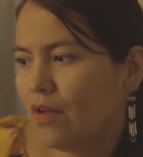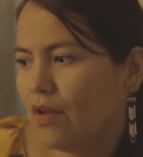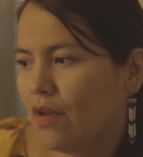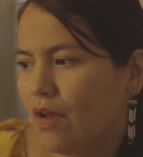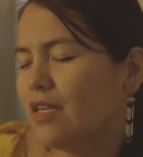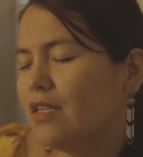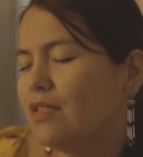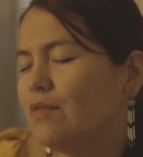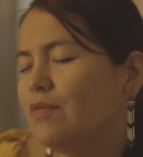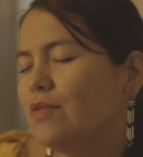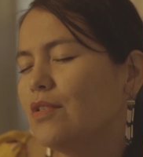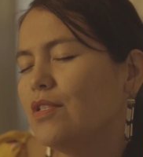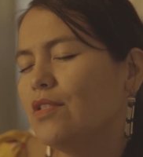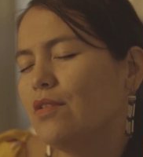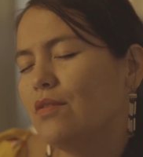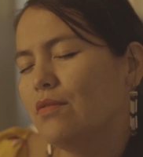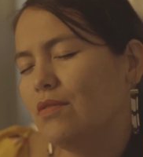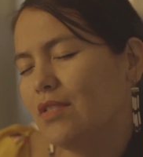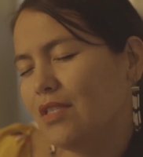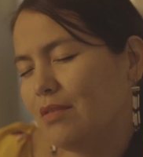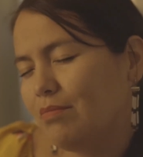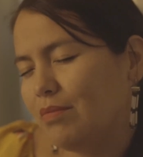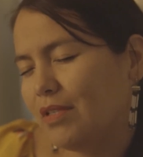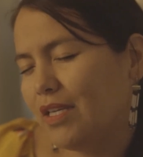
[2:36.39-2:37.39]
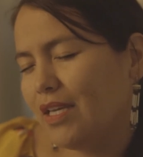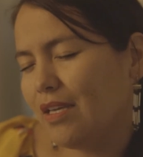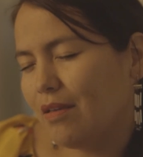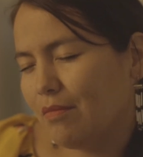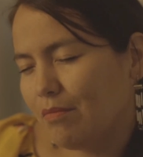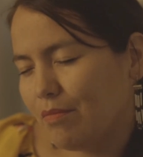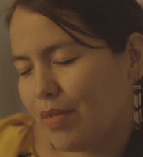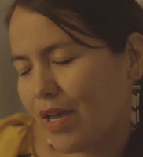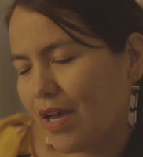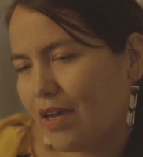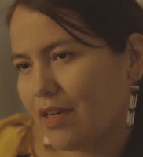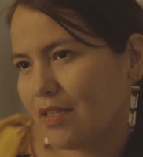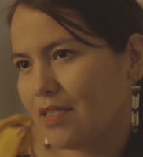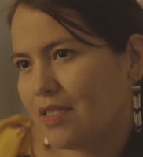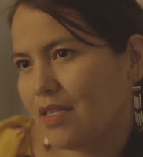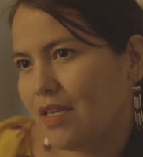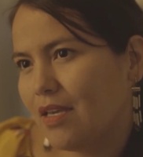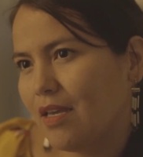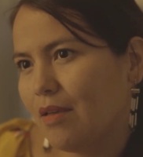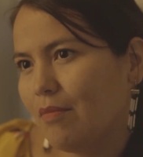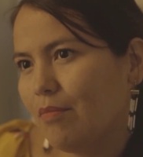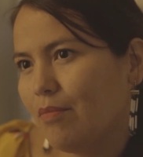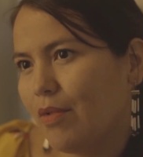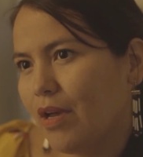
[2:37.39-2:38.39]
because we're so deeply
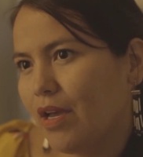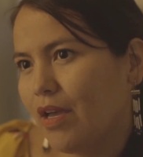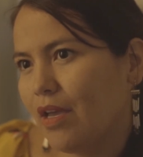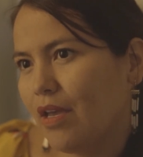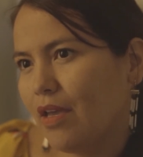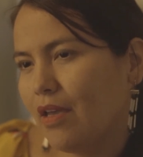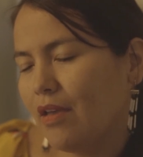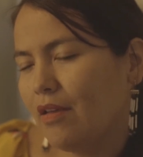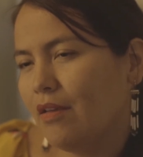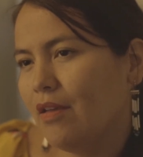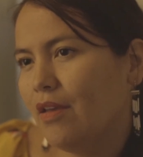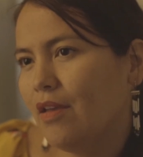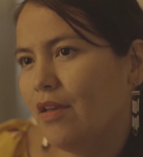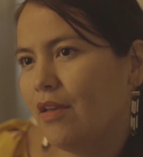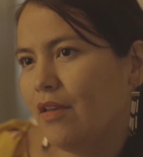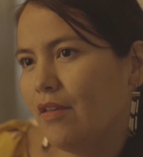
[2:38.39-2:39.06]
impacted by